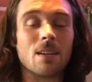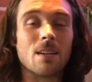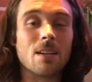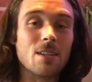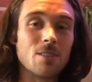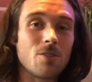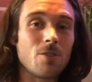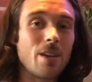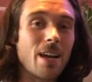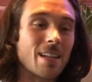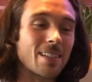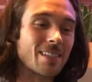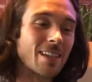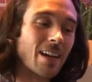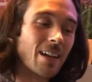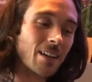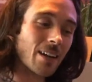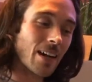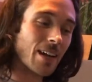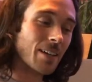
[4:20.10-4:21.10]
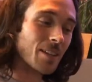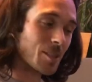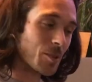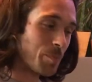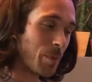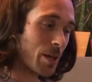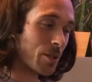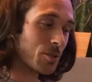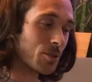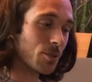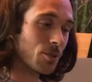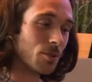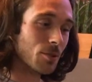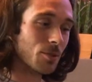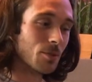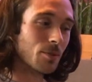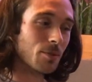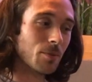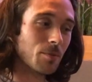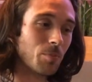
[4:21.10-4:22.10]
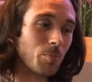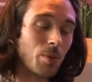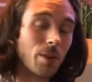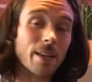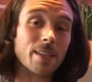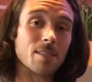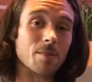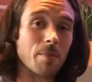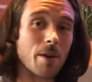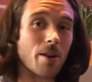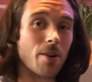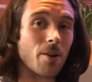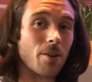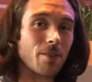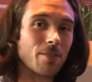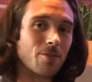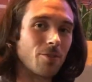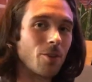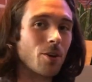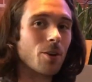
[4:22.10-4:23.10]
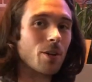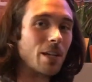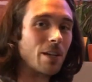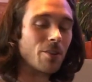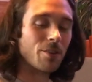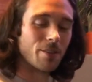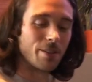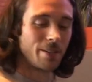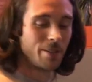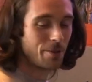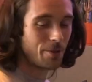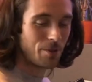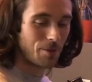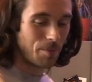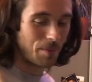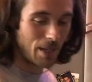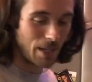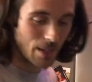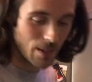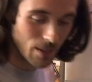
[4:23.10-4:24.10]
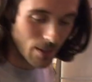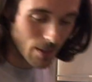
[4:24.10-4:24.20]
So yeah, it's kind of got a special place in my heart, very near and dear to me.